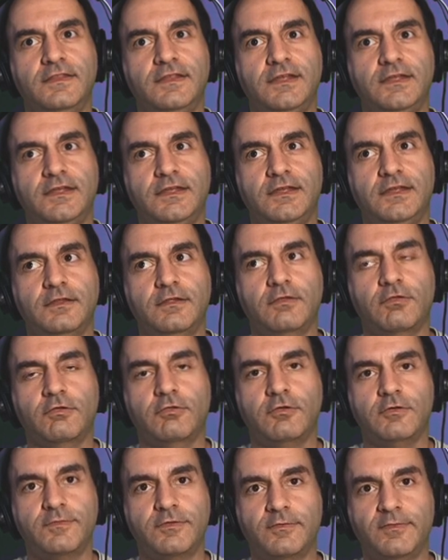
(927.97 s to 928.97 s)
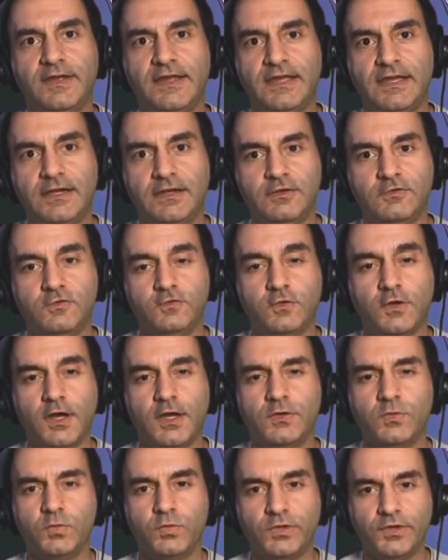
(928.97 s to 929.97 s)
the Superman
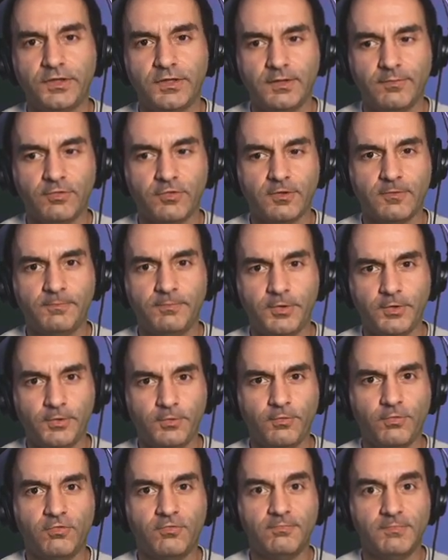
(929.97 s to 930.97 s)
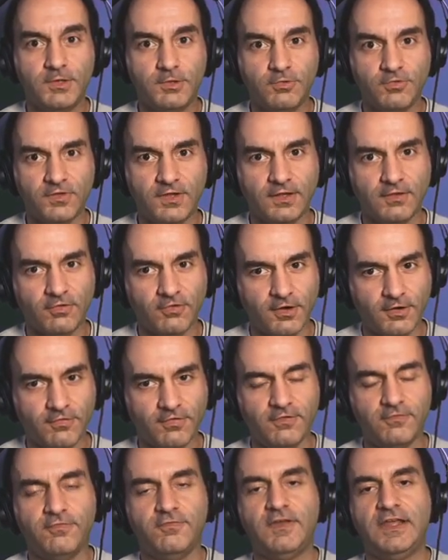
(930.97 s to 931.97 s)
John Williams composed music starts
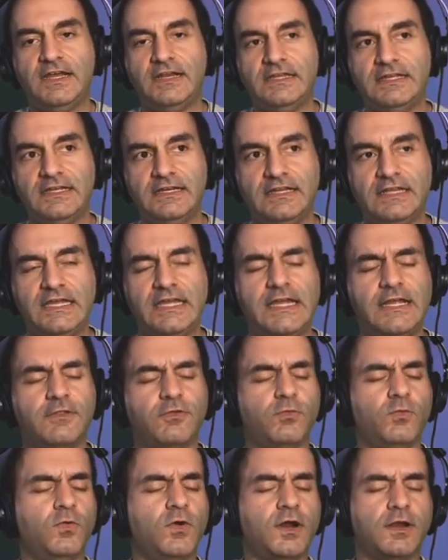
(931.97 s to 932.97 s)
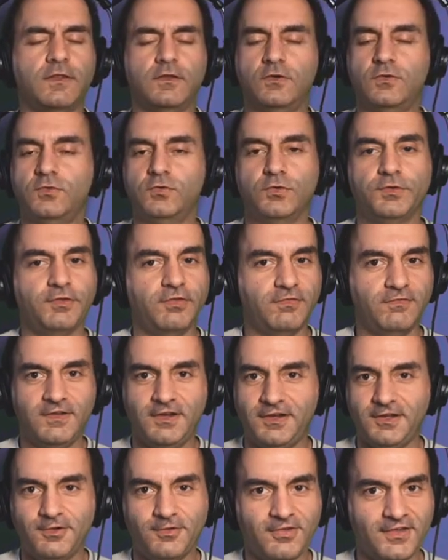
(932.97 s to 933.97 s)
to fade in, it's one of the coolest
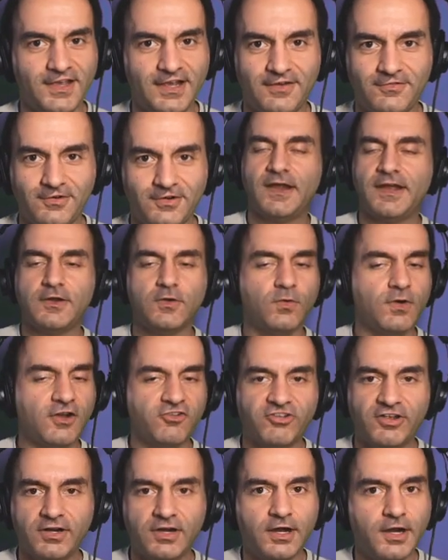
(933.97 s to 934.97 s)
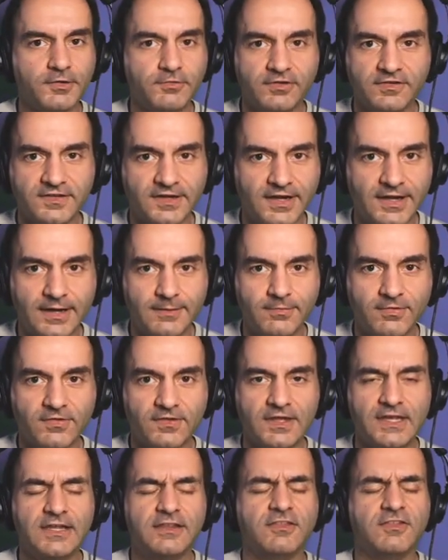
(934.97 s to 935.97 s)
videos ever. I could watch that a hundred
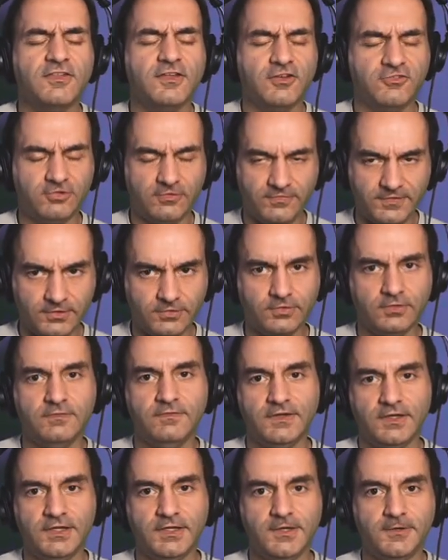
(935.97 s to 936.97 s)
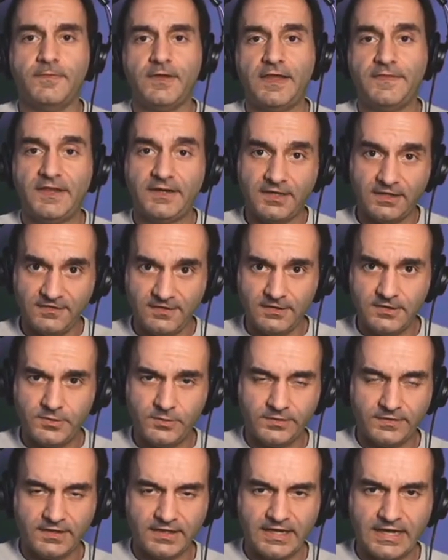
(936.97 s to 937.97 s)
times. It's such a feel good video. And then continuing
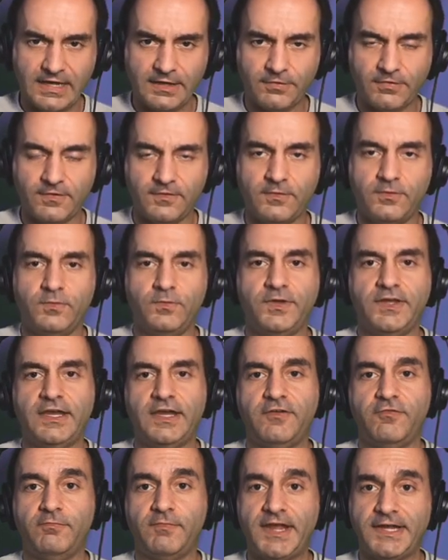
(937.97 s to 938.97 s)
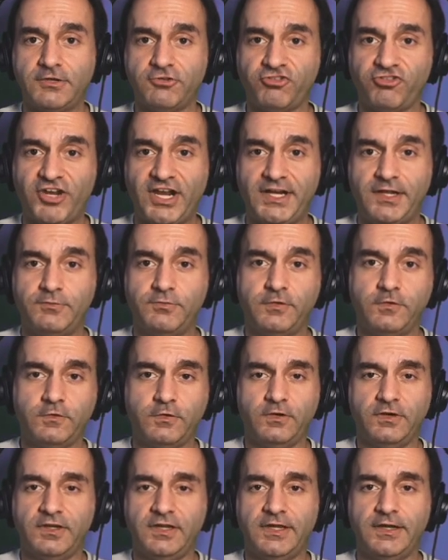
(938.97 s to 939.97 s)
with the cast, we have Michael Shannon
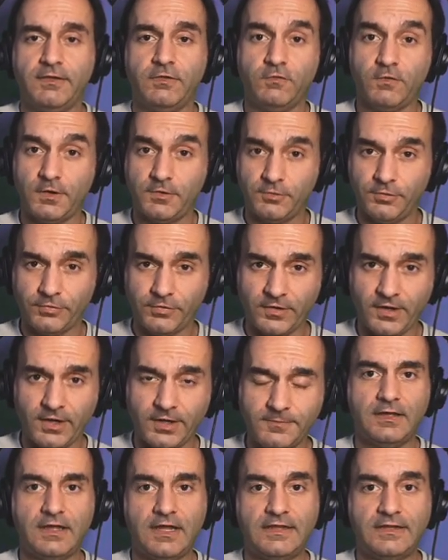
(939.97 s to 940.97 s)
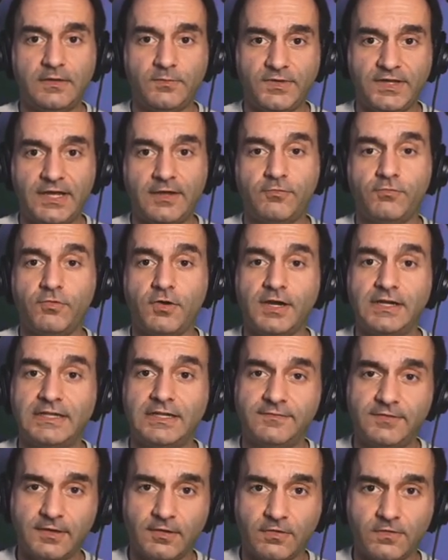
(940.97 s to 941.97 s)
returning as General Zod, and then we have Ron
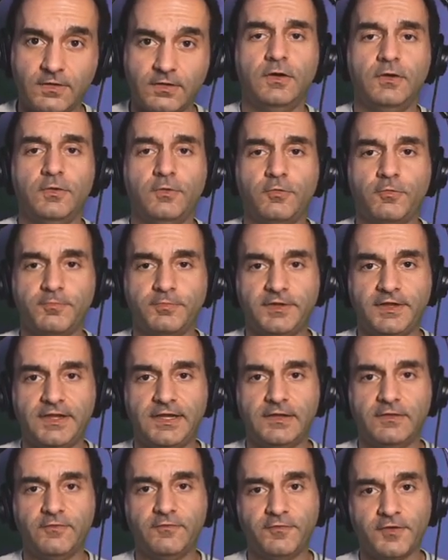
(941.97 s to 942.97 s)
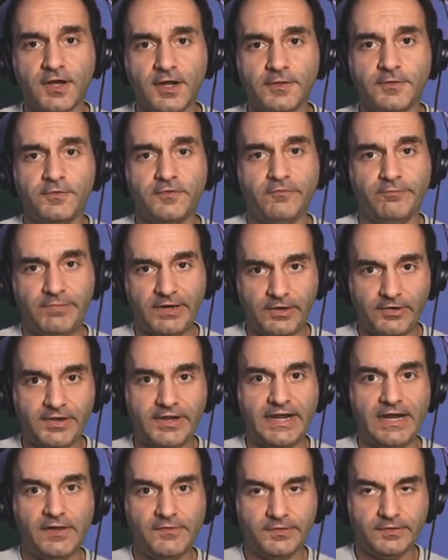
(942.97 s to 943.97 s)
Livingston, who's playing the father of Barry
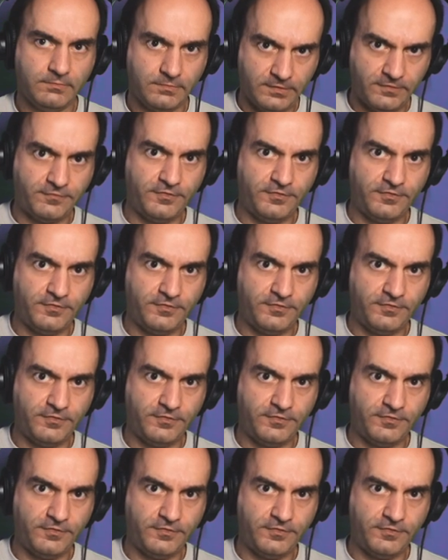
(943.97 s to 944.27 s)
Allen, The